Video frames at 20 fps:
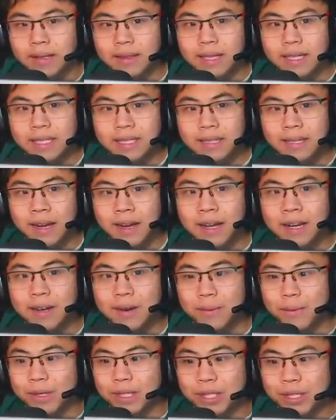This
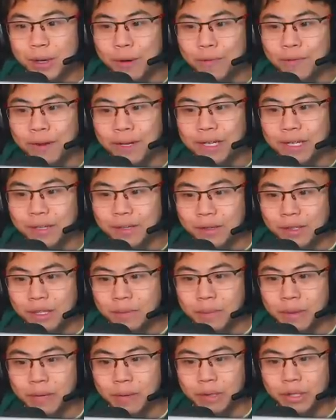gun was so fun to use,
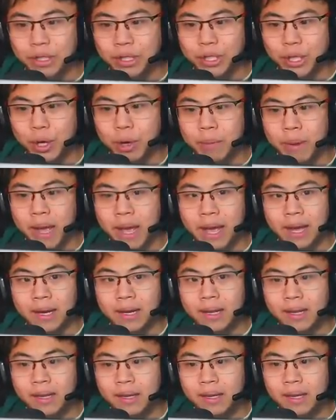but it was so bad.
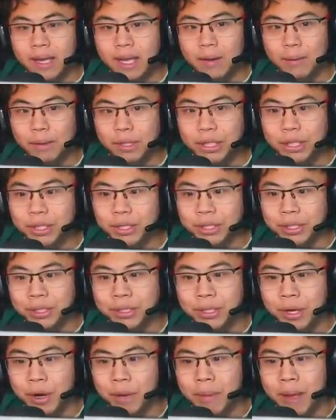It was
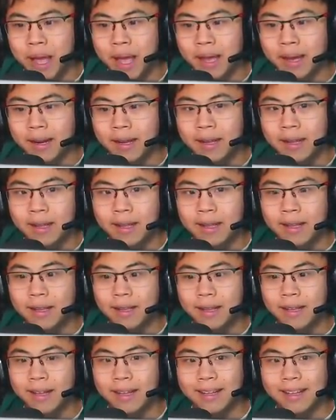just so bad.
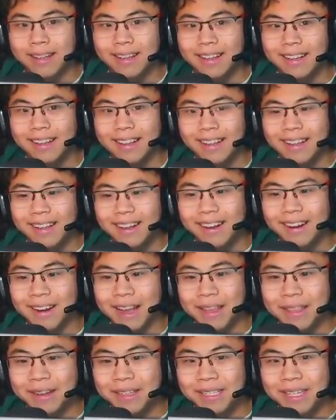
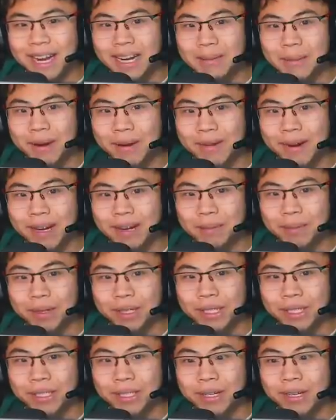Okay, there's a guy to my right, I'm
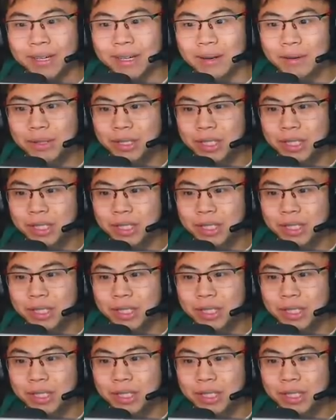pretty sure. Yeah,